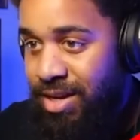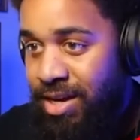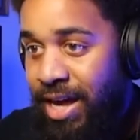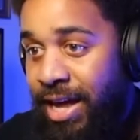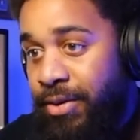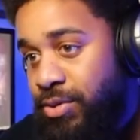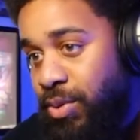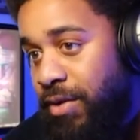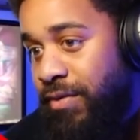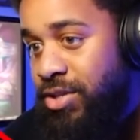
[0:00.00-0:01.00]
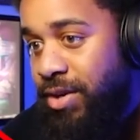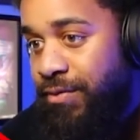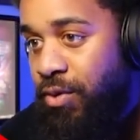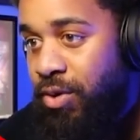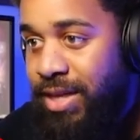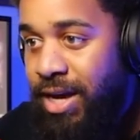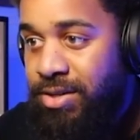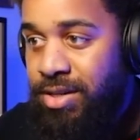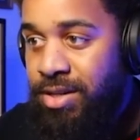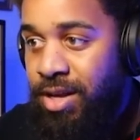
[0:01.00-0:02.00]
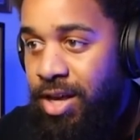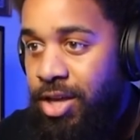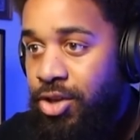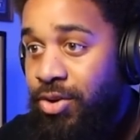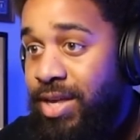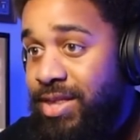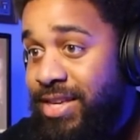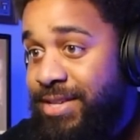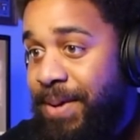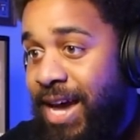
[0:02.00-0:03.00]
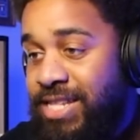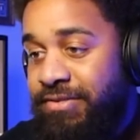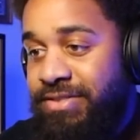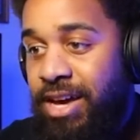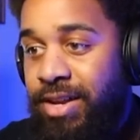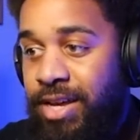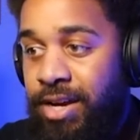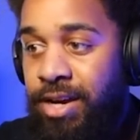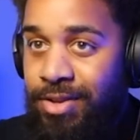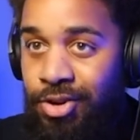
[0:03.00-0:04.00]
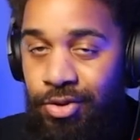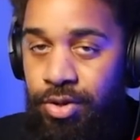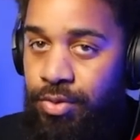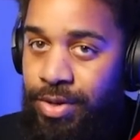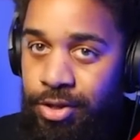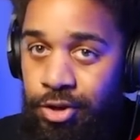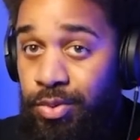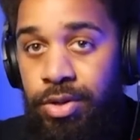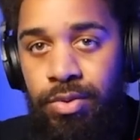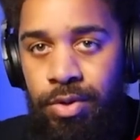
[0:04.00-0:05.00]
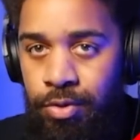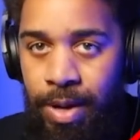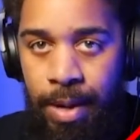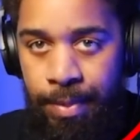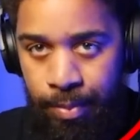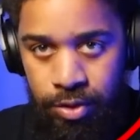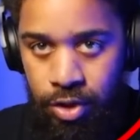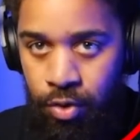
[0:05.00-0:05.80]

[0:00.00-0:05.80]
at 1200 and 4000. You get these passives down here. You know, you can read those when you pop up onto the